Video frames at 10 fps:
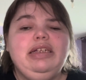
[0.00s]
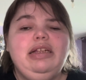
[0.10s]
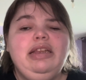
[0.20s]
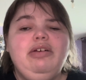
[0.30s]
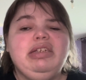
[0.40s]

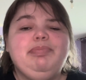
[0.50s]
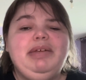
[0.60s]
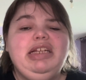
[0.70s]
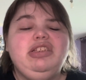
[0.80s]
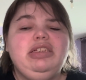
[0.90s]
little
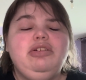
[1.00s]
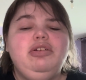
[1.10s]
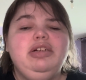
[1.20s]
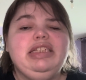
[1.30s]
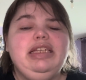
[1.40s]
speech, and of
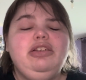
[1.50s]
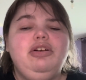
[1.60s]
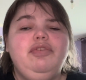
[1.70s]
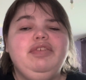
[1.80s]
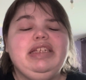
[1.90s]
course then
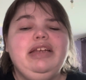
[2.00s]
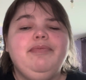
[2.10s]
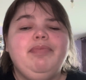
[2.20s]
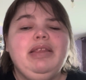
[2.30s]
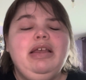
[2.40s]

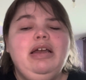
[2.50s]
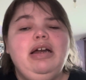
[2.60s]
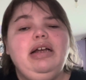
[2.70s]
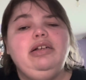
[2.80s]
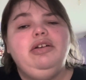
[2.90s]
obviously
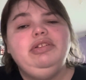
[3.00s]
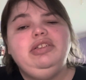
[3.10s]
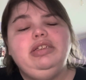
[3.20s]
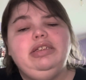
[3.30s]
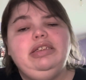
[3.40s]
going
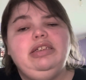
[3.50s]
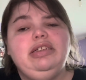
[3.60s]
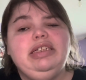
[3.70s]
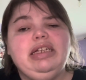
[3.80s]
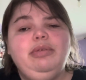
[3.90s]
to, you know,
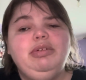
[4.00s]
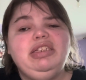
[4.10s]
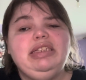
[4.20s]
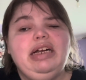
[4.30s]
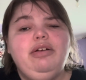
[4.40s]
because I
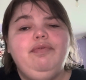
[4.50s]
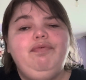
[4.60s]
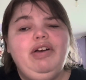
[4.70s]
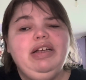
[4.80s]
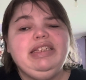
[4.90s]
watched that on
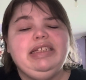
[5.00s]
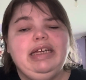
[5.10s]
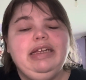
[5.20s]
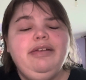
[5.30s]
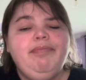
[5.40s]

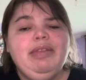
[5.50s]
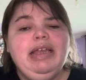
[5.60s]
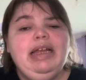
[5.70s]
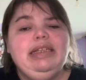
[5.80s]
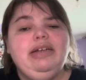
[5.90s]
Thursday.
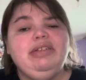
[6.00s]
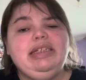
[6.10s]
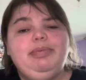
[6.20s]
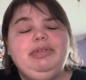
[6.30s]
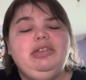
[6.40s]
Now
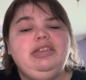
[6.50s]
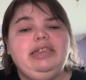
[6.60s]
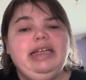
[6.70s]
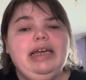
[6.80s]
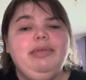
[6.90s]
skipping to today,